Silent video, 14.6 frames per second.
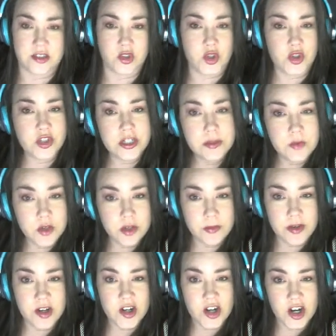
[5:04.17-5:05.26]
and learning more
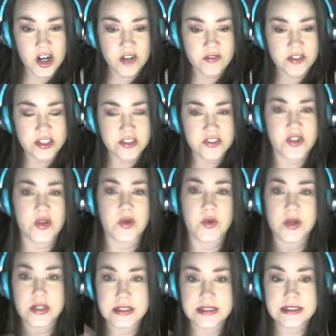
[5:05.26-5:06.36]
about coffee. So
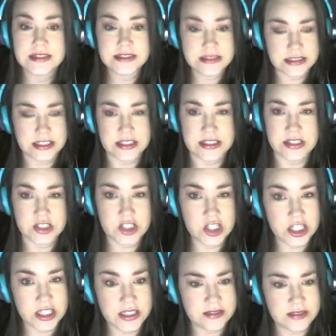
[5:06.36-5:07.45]
this is
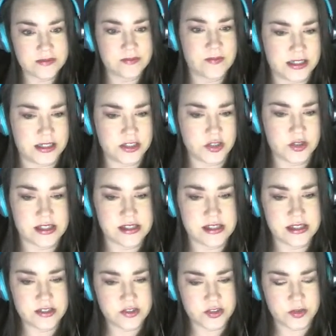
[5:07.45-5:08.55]
good. You got
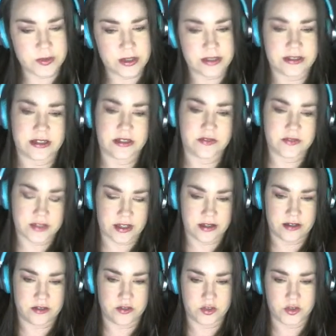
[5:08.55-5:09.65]
6 correct out of
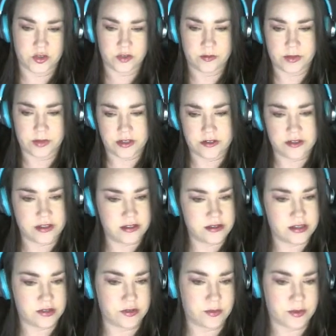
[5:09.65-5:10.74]
10. You scored better than
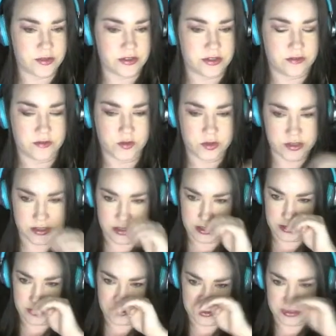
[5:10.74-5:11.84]
0% of quiz
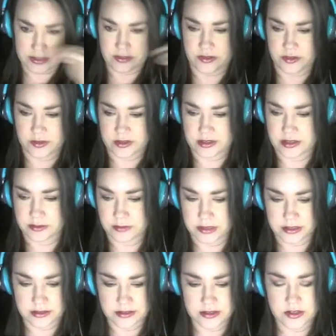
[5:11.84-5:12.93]
takers. I don't know what that
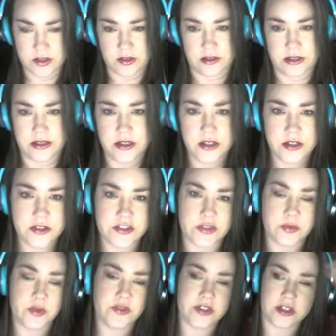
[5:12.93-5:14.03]
means. All right, so
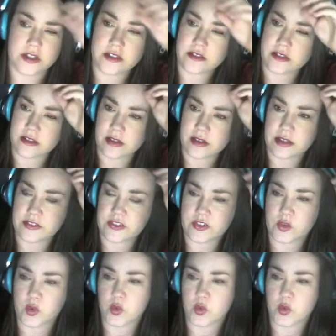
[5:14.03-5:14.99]
moving on to the next